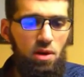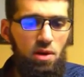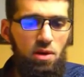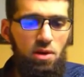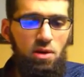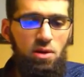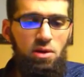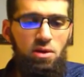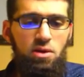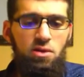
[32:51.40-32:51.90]

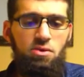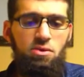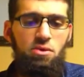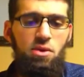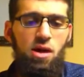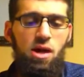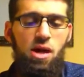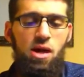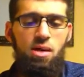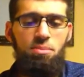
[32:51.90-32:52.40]

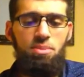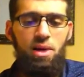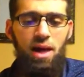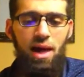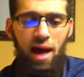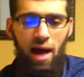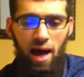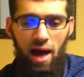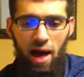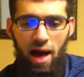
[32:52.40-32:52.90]
describe
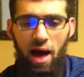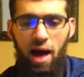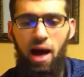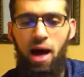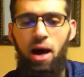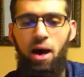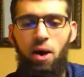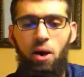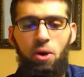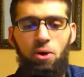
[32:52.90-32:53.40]

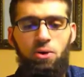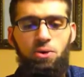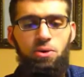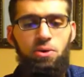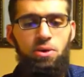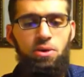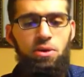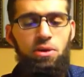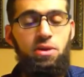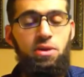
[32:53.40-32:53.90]
how
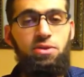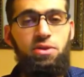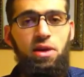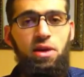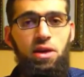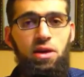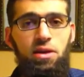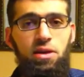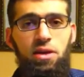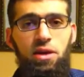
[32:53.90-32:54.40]
this
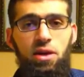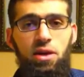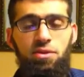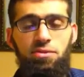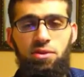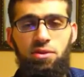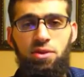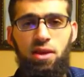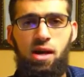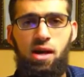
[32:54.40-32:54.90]
area of
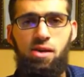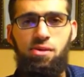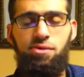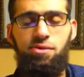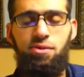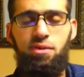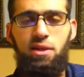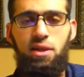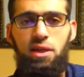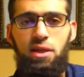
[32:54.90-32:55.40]
your life
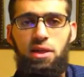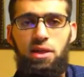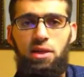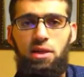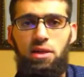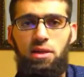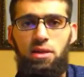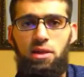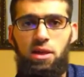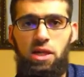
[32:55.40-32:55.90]

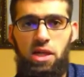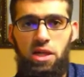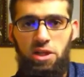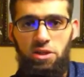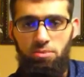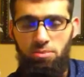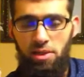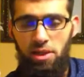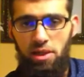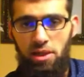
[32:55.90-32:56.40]
is
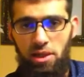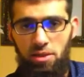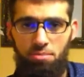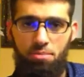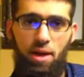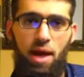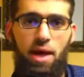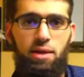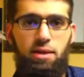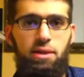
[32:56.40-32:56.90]
being
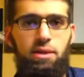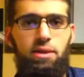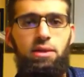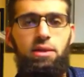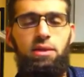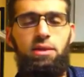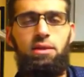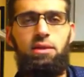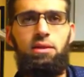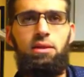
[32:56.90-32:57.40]
impacted.
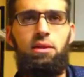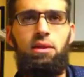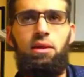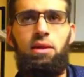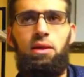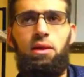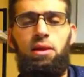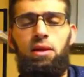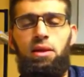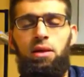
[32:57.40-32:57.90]

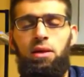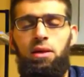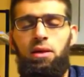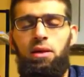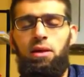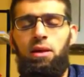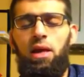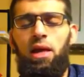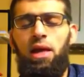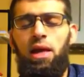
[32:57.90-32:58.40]

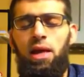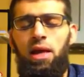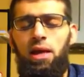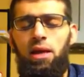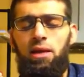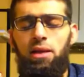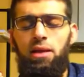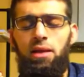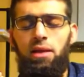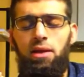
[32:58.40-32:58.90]

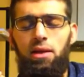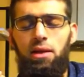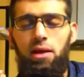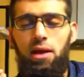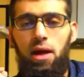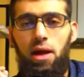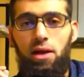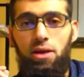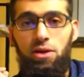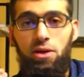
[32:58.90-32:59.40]
And
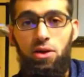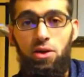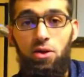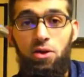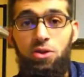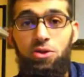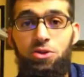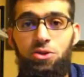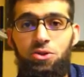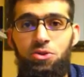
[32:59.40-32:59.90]
I
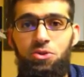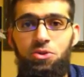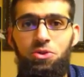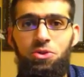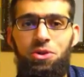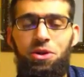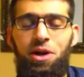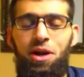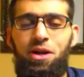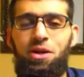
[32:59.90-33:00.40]
encourage
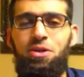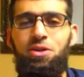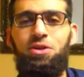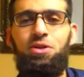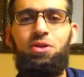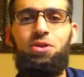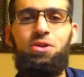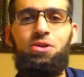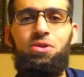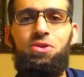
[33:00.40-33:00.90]

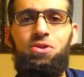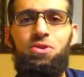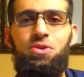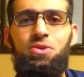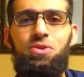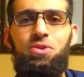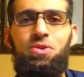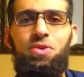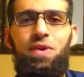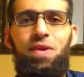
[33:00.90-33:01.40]
you,
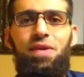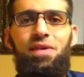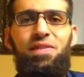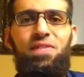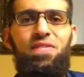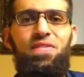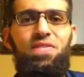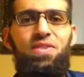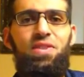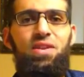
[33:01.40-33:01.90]

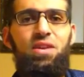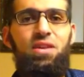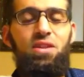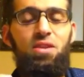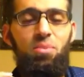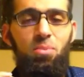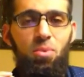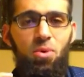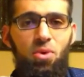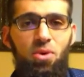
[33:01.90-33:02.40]
the
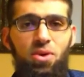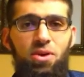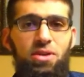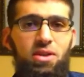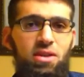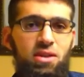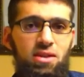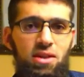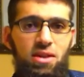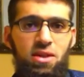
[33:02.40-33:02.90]
more
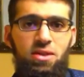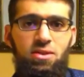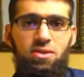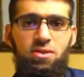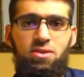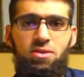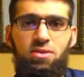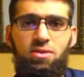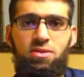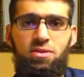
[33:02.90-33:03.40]

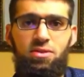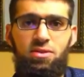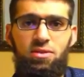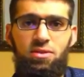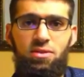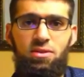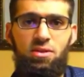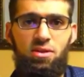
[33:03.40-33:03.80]
details, the